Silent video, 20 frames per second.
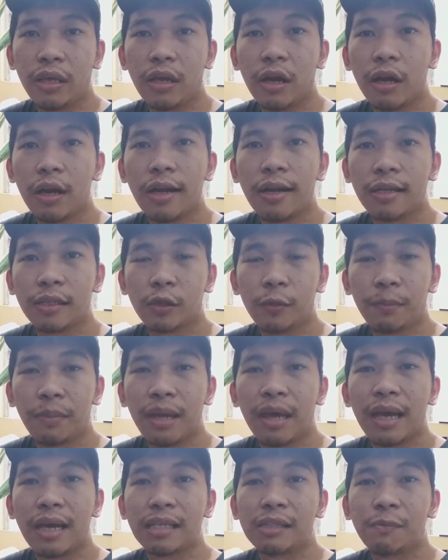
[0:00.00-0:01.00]
gardening
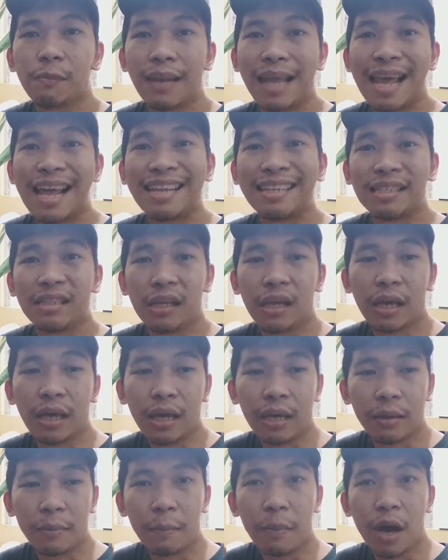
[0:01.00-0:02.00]
supplies, plants,
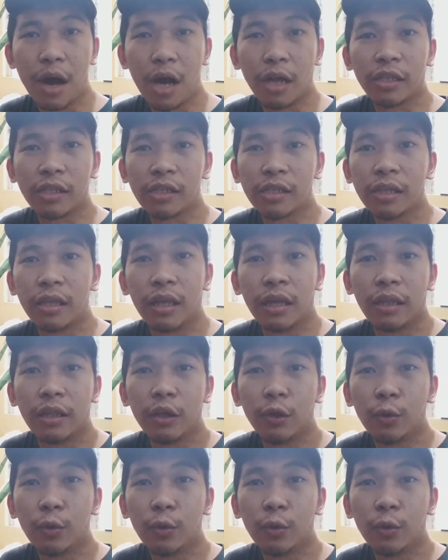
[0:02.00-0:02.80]
and pots that